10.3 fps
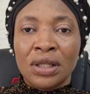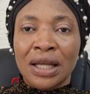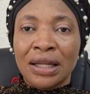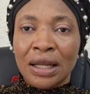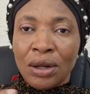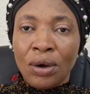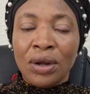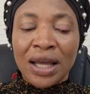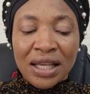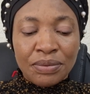that the
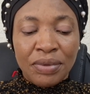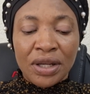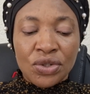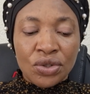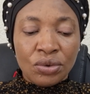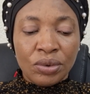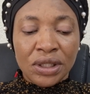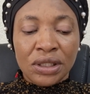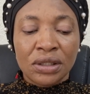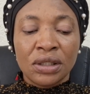Lord has blessed you
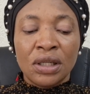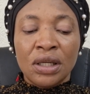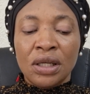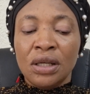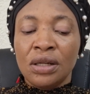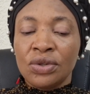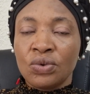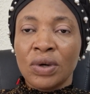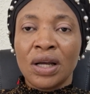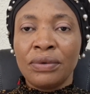with. It is
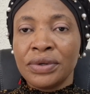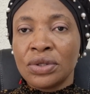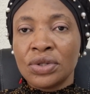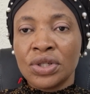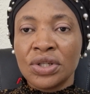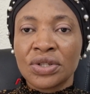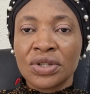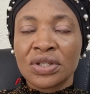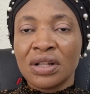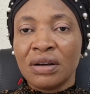well with you.
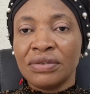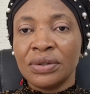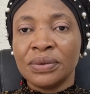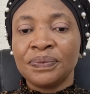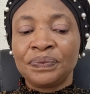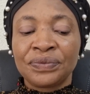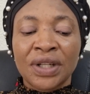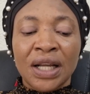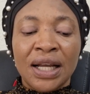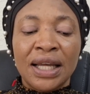Jesus love you.
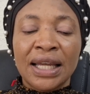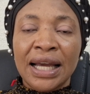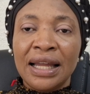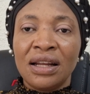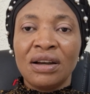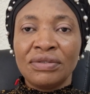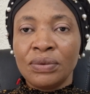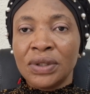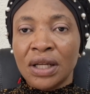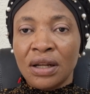And I love you
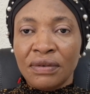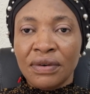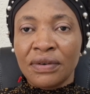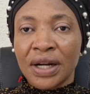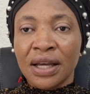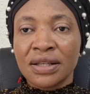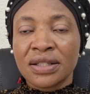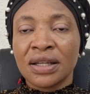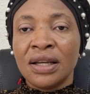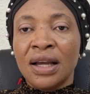with the love of
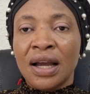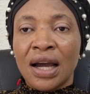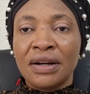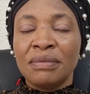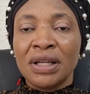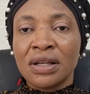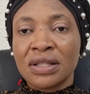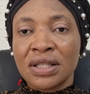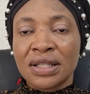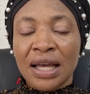Christ. I remain your
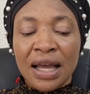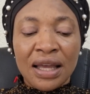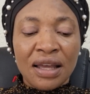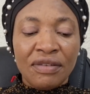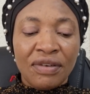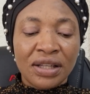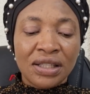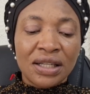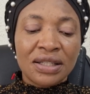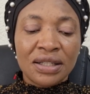sister,
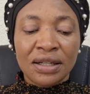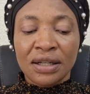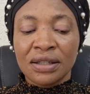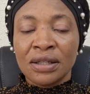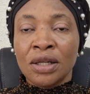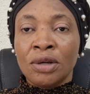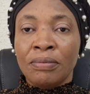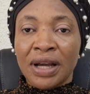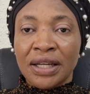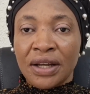Evangelist Sarah.
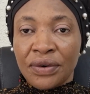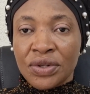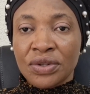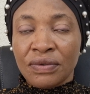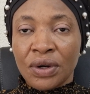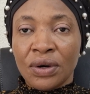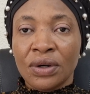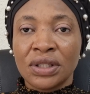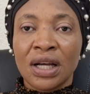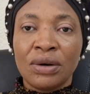By the grace of
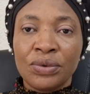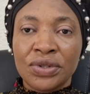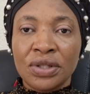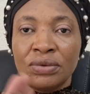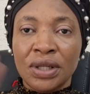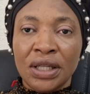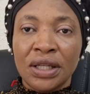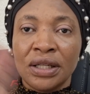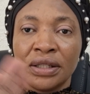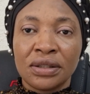God, I will see you
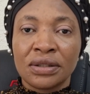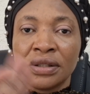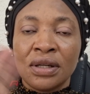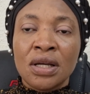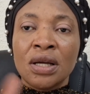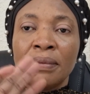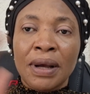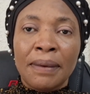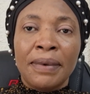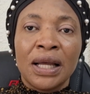again.
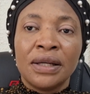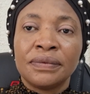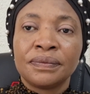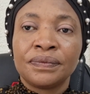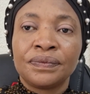Bye-bye.